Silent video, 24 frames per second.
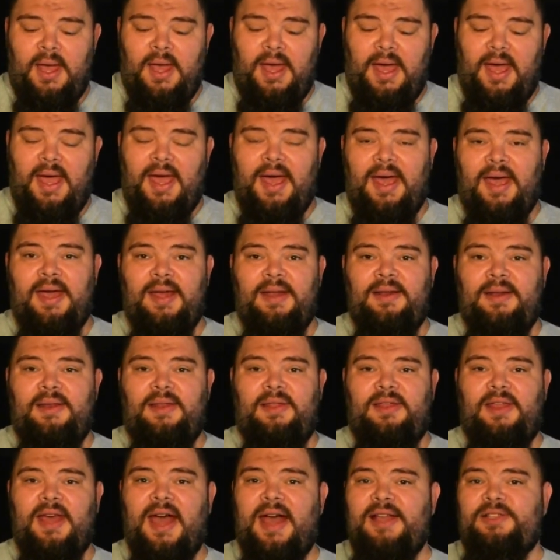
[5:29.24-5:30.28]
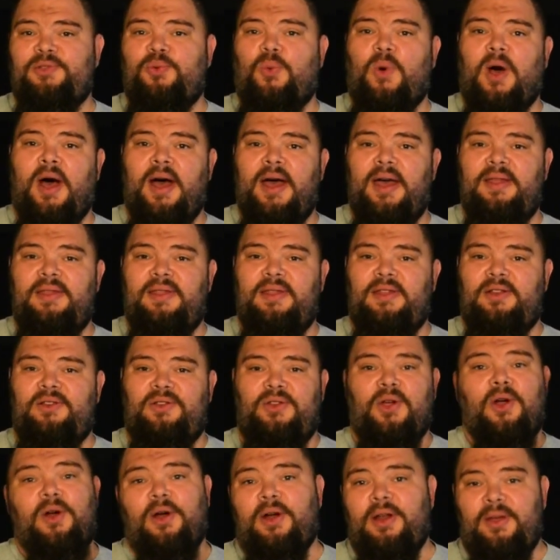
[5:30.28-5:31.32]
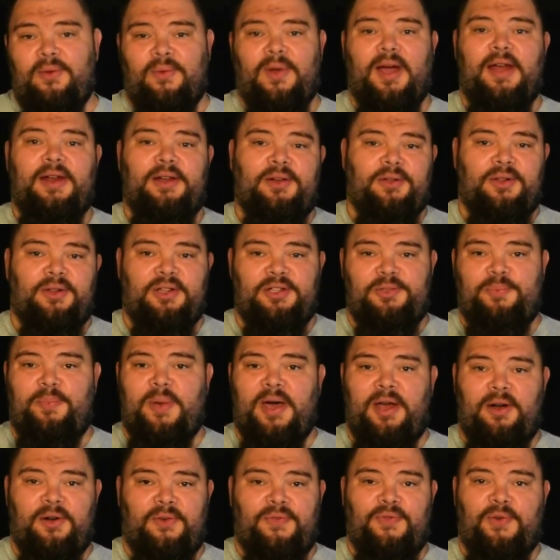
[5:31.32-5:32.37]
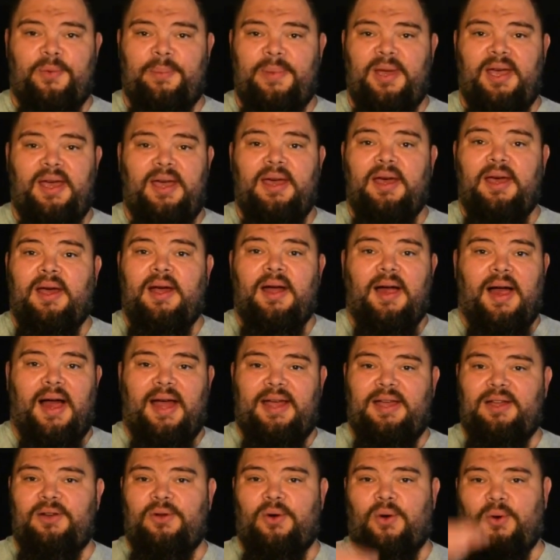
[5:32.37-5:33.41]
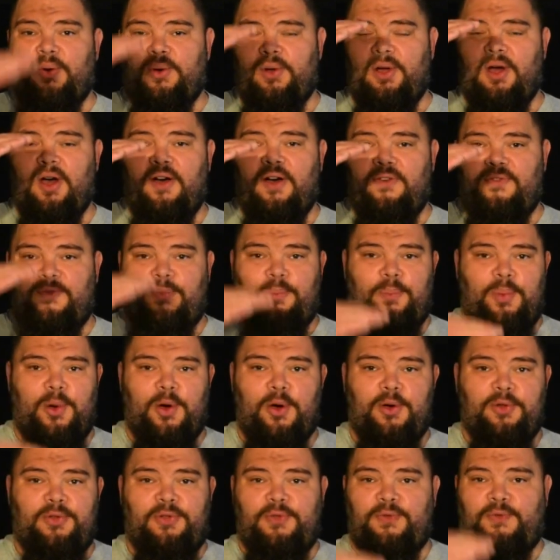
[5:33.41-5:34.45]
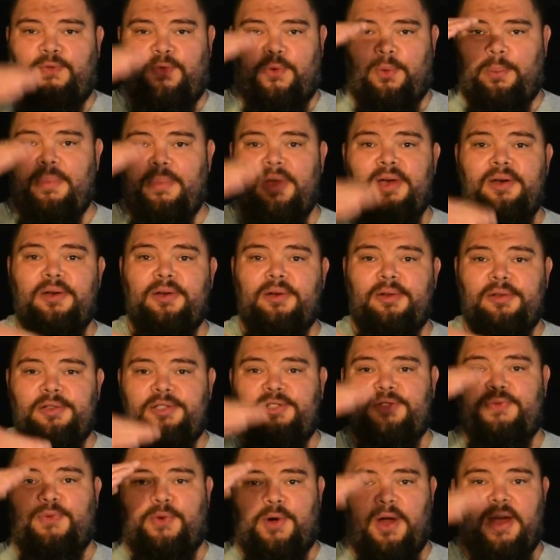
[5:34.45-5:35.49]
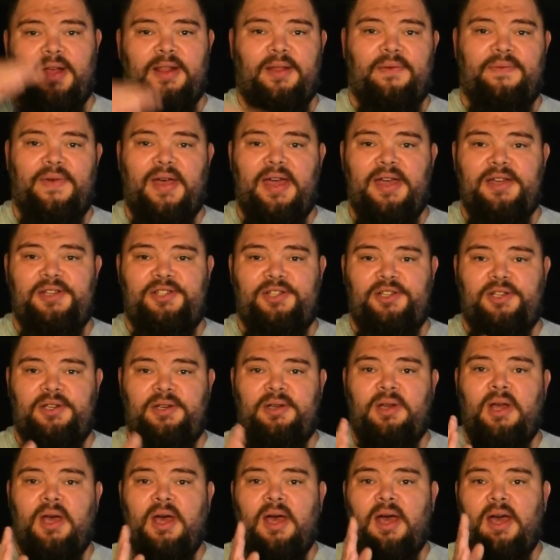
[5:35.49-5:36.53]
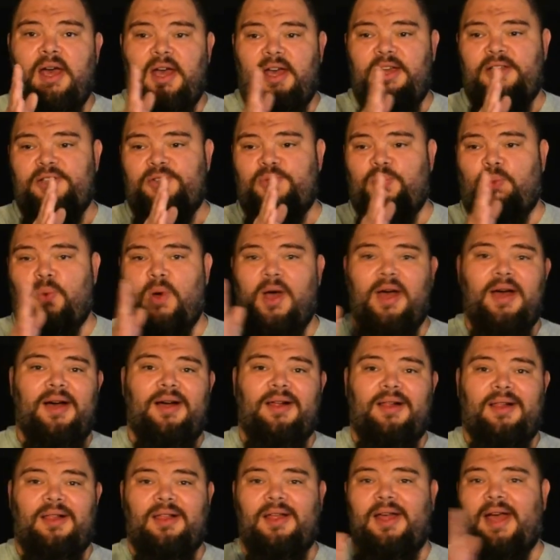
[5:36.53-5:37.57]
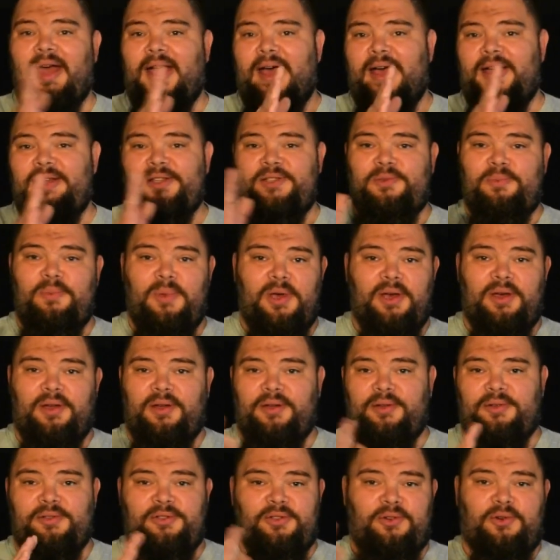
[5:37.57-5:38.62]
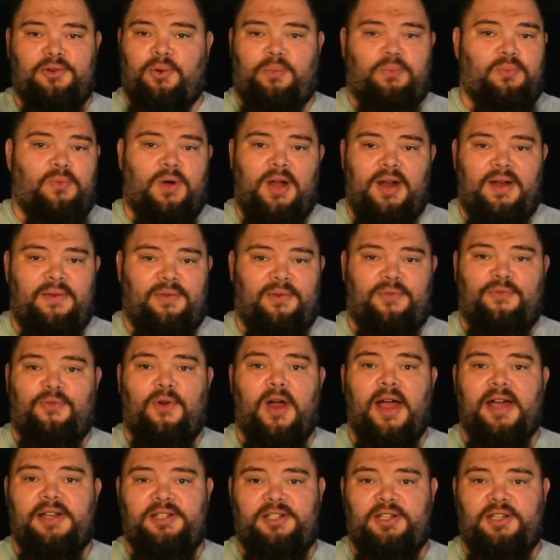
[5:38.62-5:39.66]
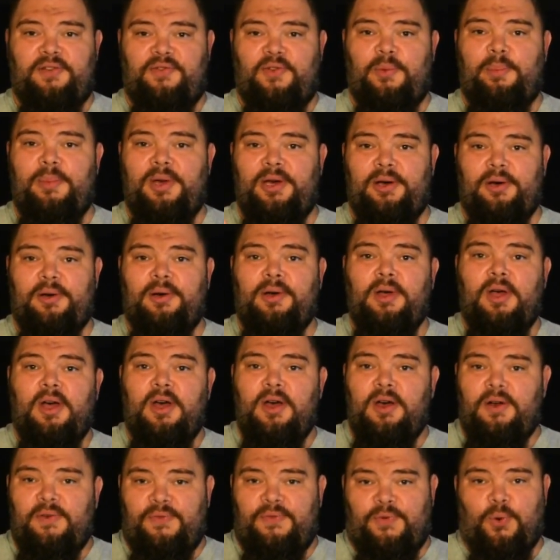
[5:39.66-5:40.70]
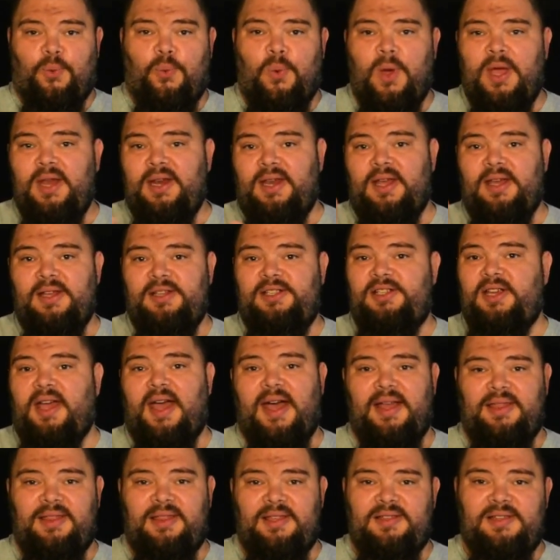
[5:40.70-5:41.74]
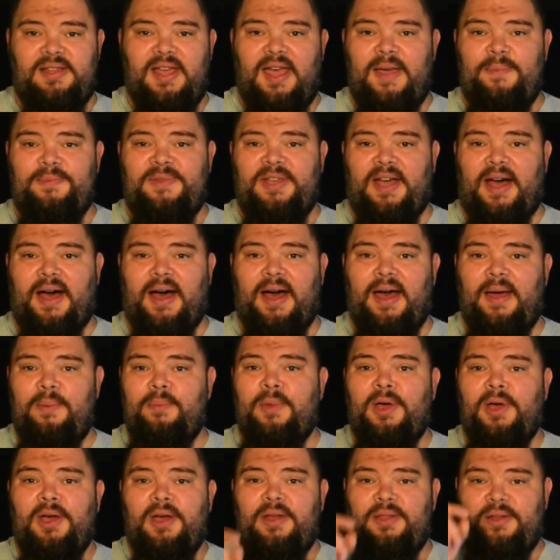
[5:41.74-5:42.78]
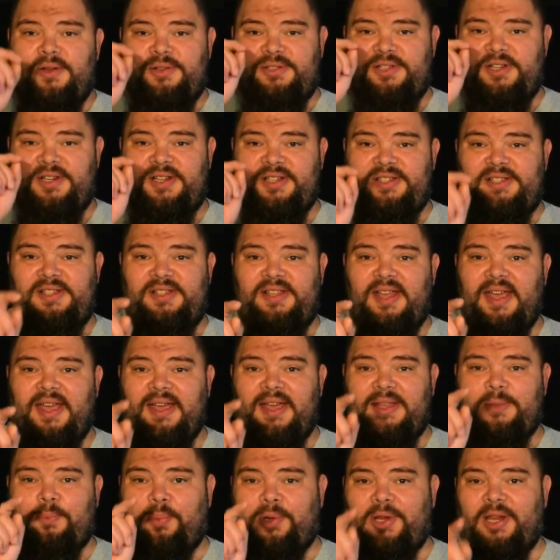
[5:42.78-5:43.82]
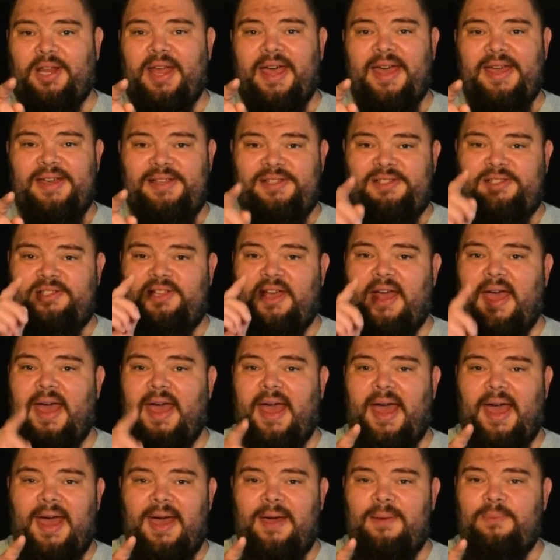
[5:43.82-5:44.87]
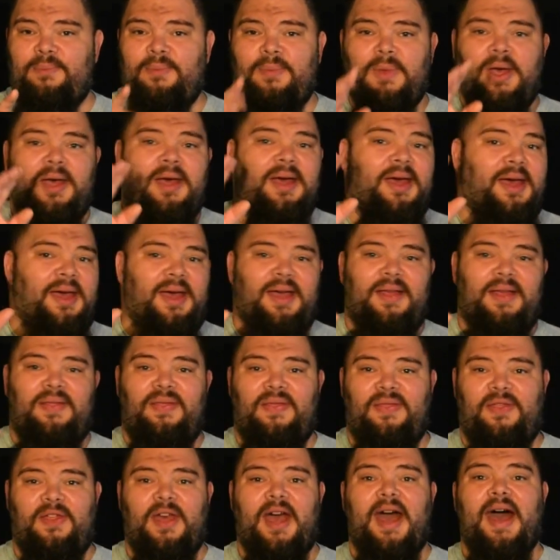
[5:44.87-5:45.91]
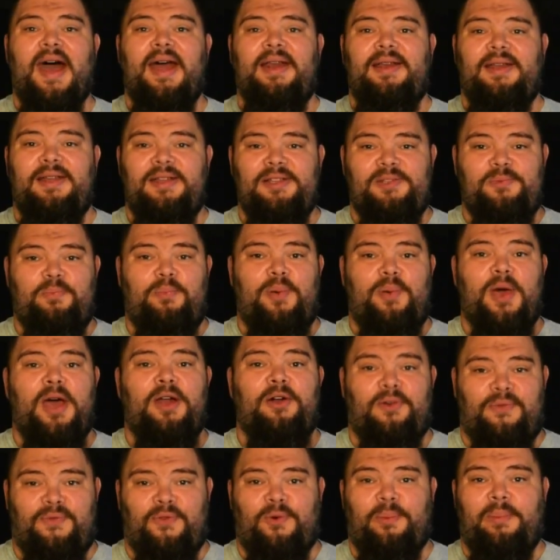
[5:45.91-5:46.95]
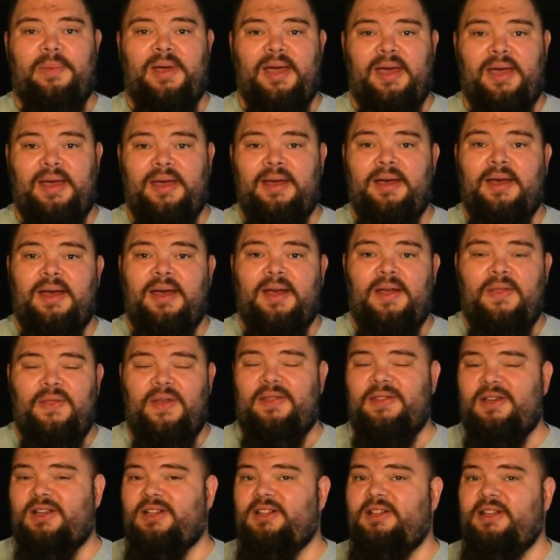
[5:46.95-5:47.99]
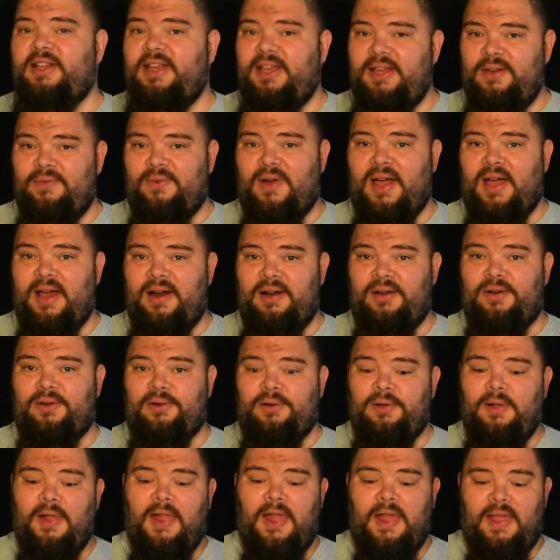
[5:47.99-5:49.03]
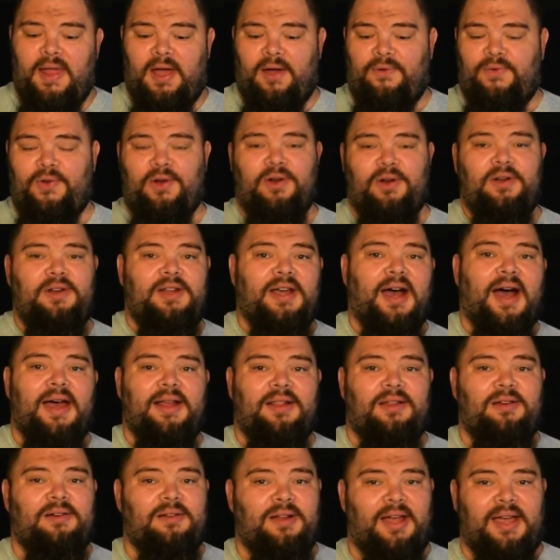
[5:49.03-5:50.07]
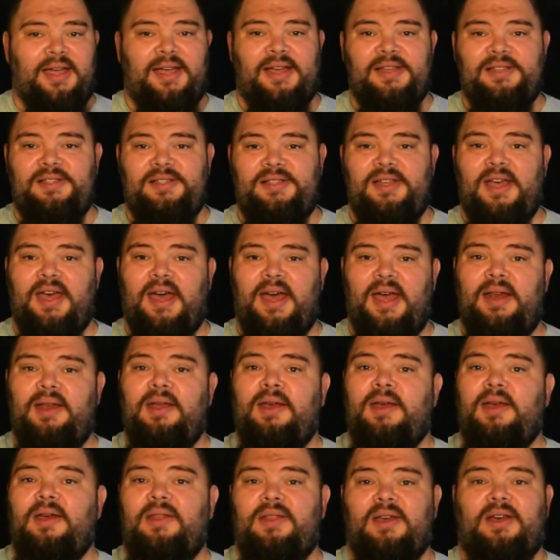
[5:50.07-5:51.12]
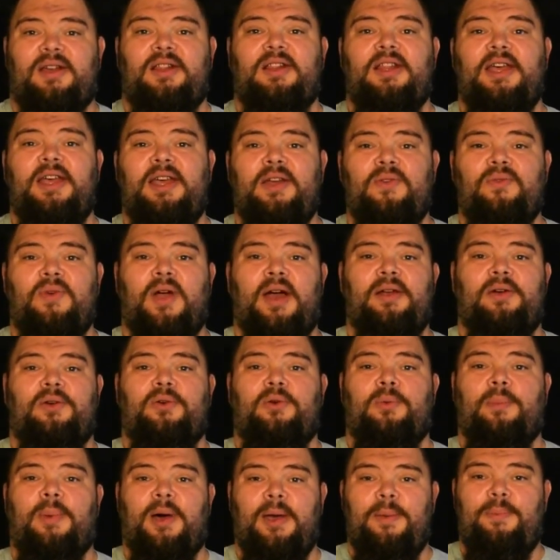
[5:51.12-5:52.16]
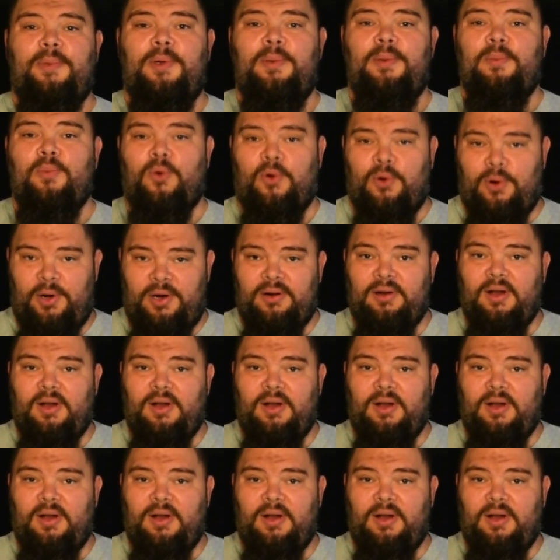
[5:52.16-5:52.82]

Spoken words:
and that's why the dirty reticle is better for me. I can hold off both for mils, for elevation, as well as mils, or whatever fraction of a mil, for windage. At the same time, there's a distinct place to aim, and that is better for me than the clean reticle. Now, if you're dialer, like I said, the clean reticle might be more to your